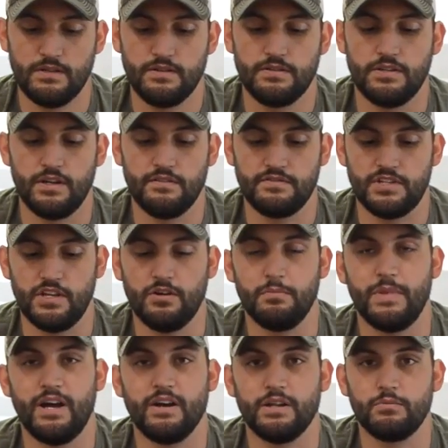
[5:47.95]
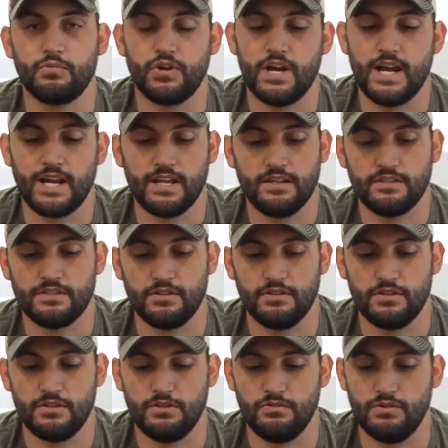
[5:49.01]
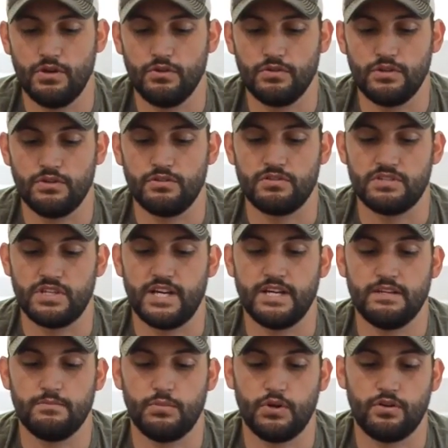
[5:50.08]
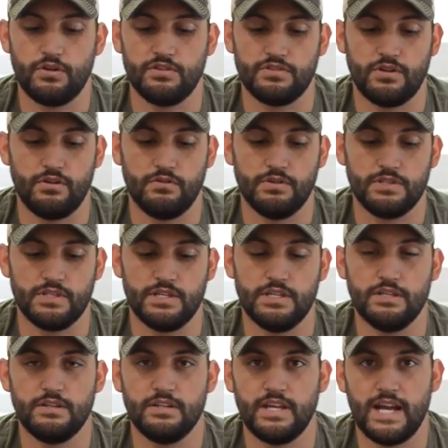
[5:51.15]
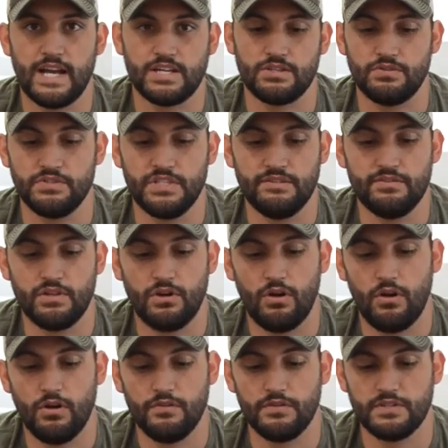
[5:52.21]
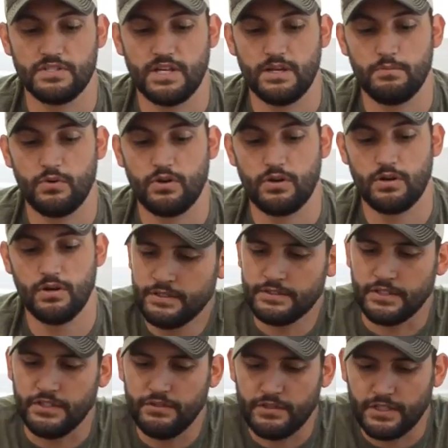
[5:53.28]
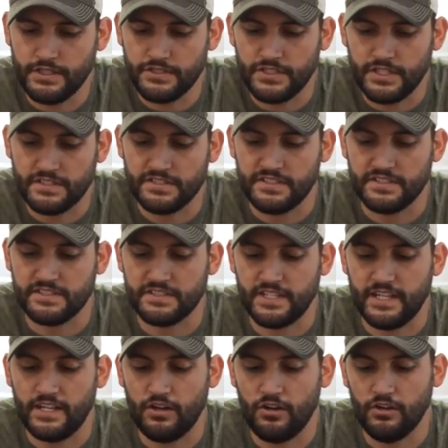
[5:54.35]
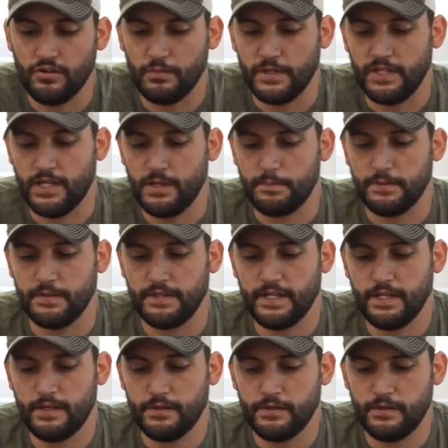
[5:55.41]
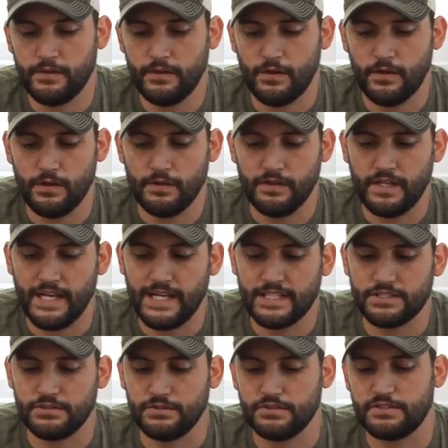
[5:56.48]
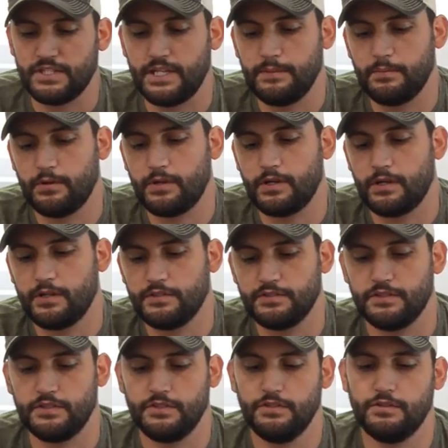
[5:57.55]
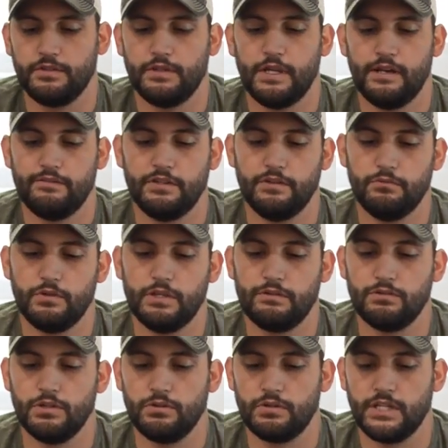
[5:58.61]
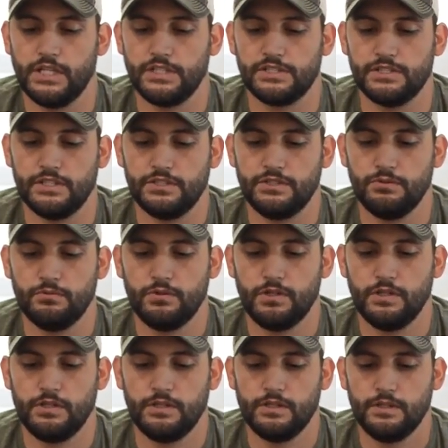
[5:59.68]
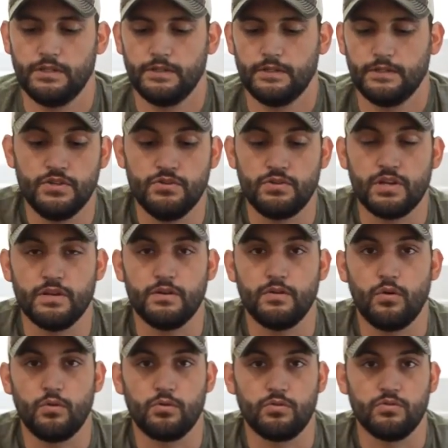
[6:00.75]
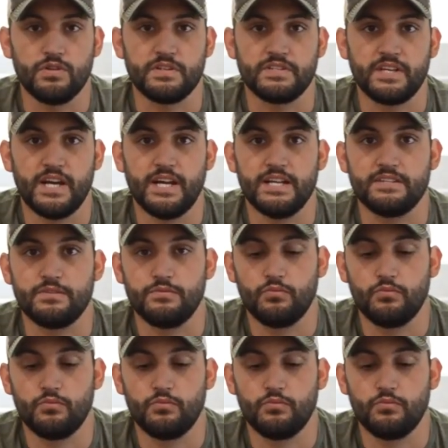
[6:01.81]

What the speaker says: dovetail mounting bracket so that you know that your sight bar is always in the actual divot on the sight bar. So you can adjust this sight all the way up and down on the actual sight bar so that you can have it in whatever location that you want. You can order this sight as a